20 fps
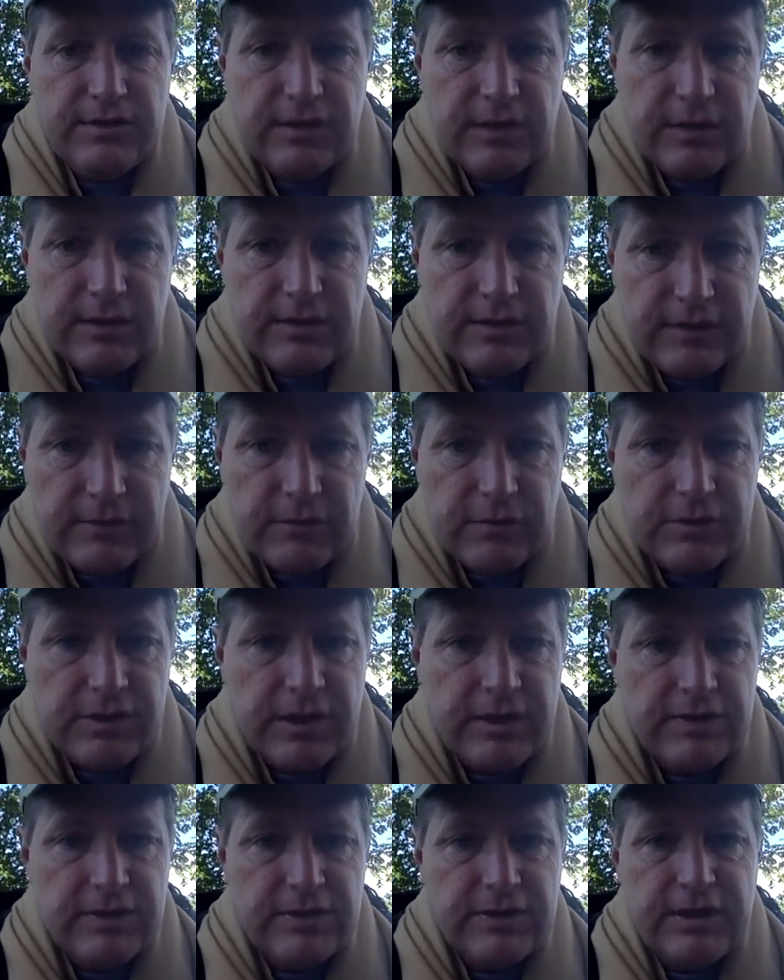several
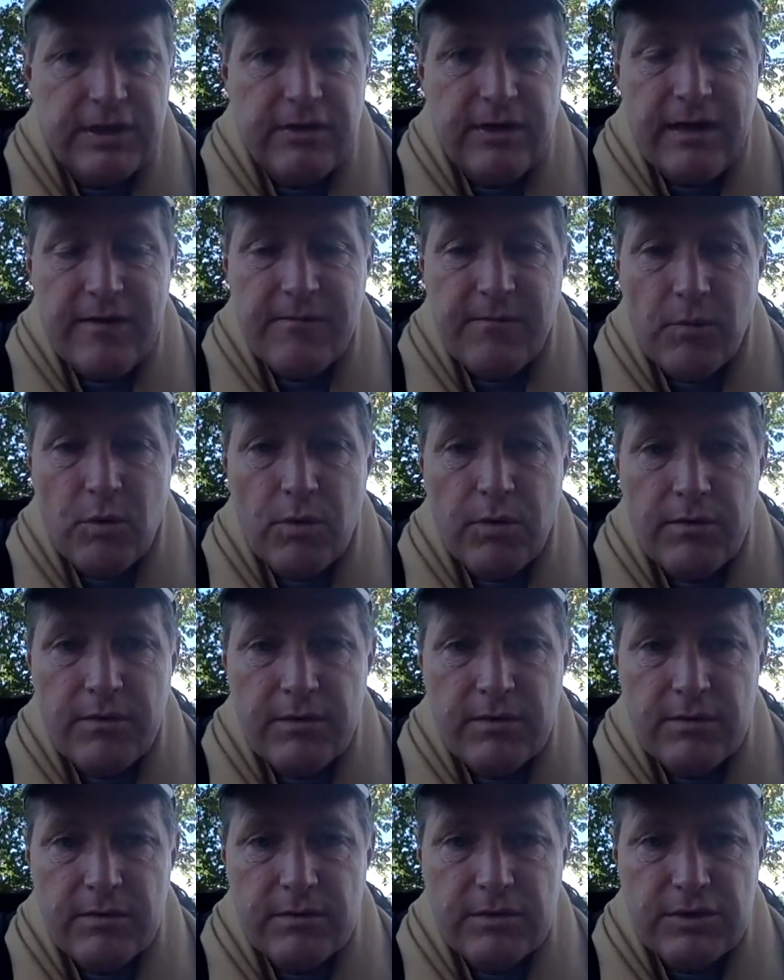sentences here have more
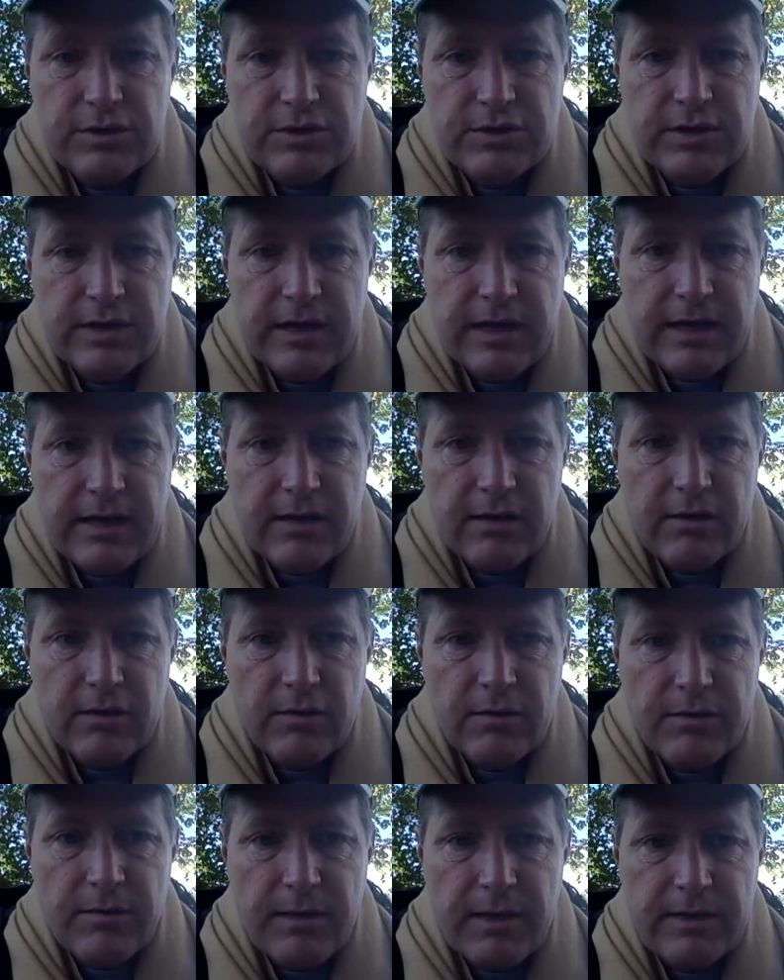than just the error
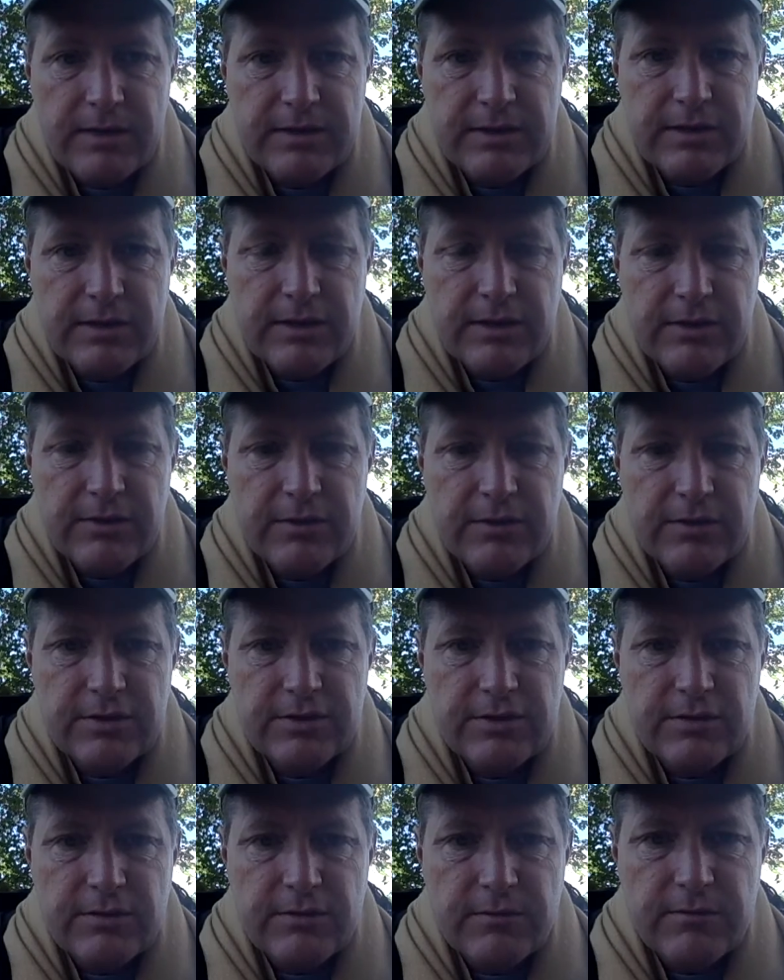with monetary units.
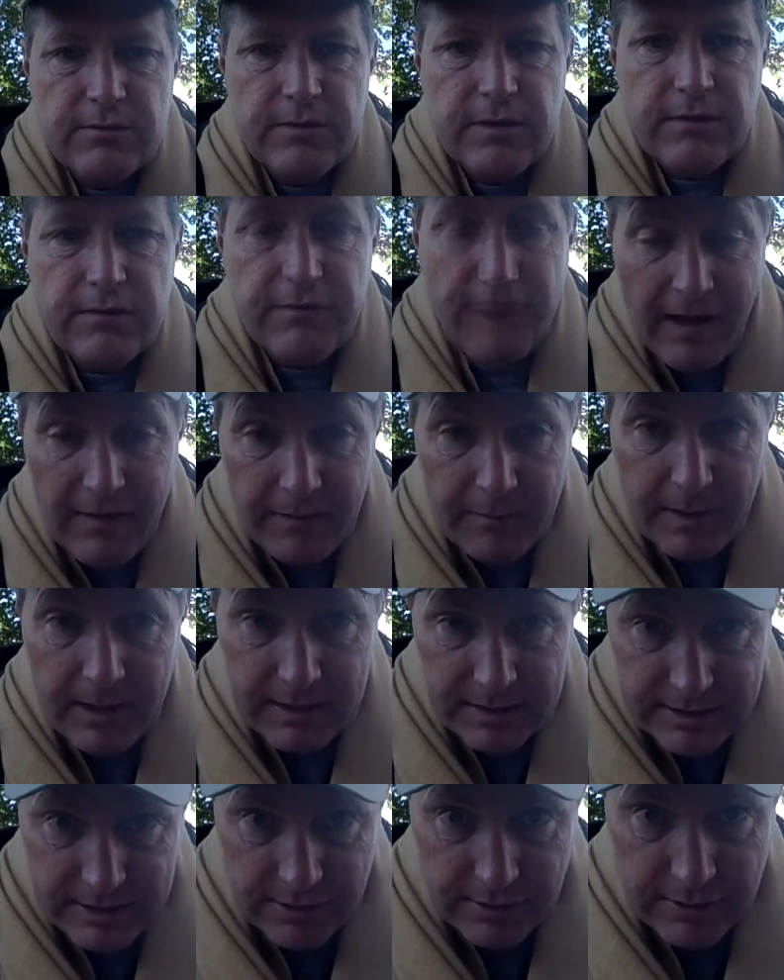So find the
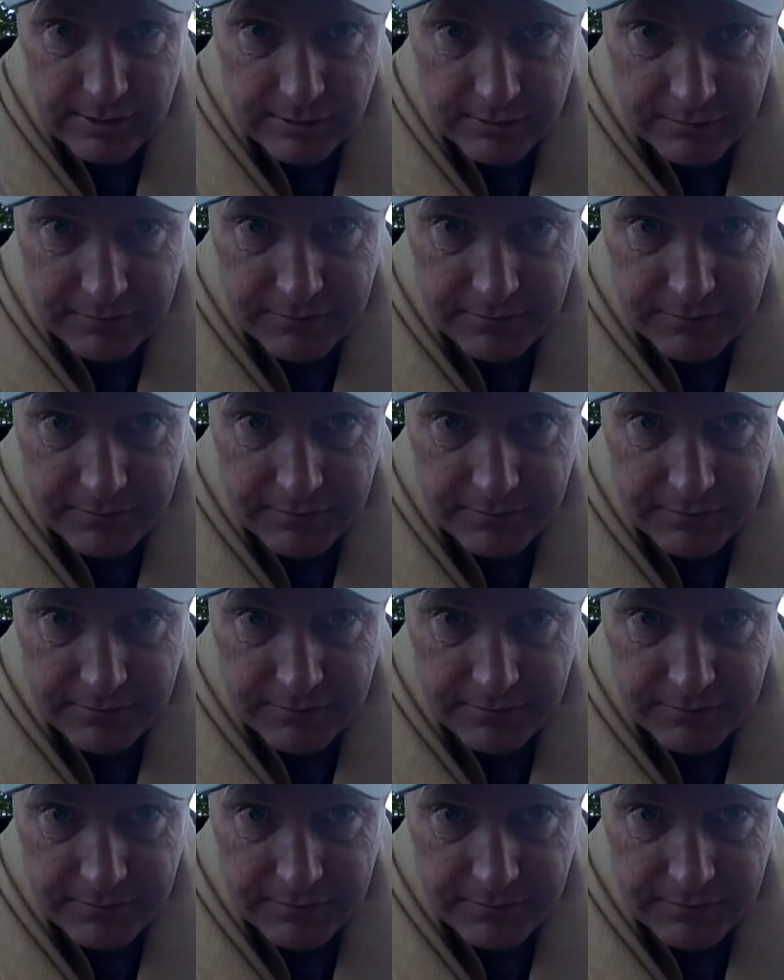monetary unit,